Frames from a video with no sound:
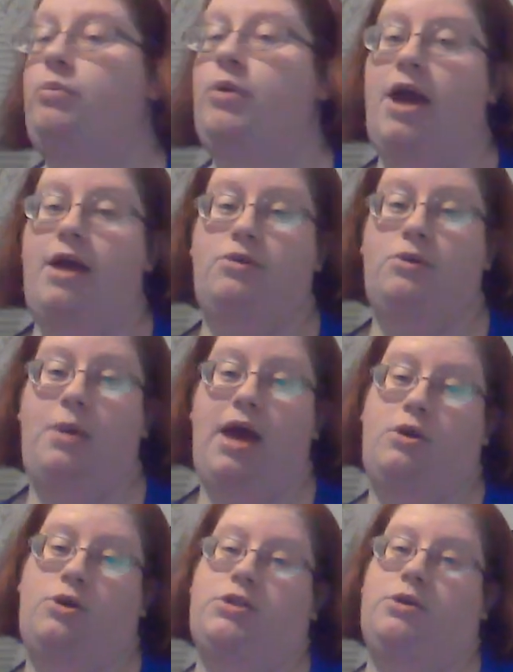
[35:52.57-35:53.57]
But I have the
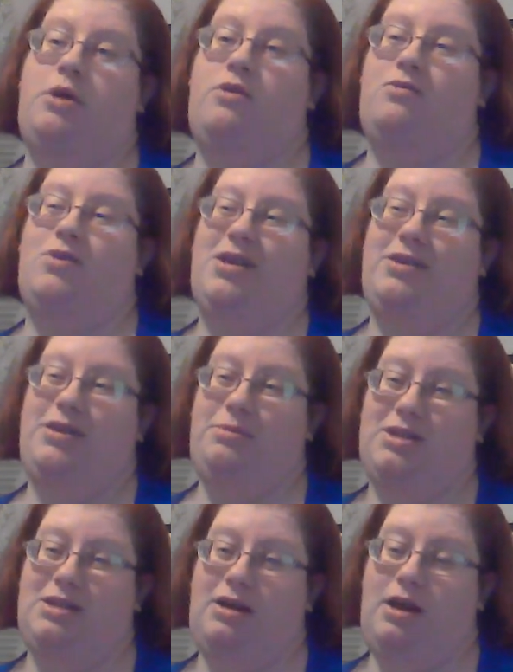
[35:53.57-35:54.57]
pattern, so I'm not really
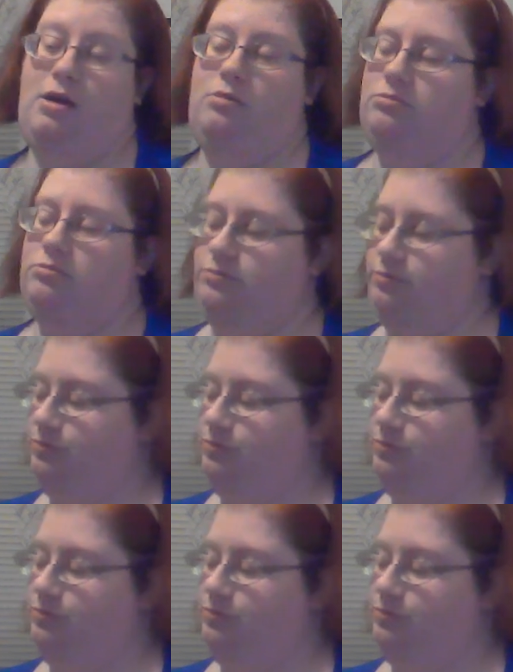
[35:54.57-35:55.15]
missing out.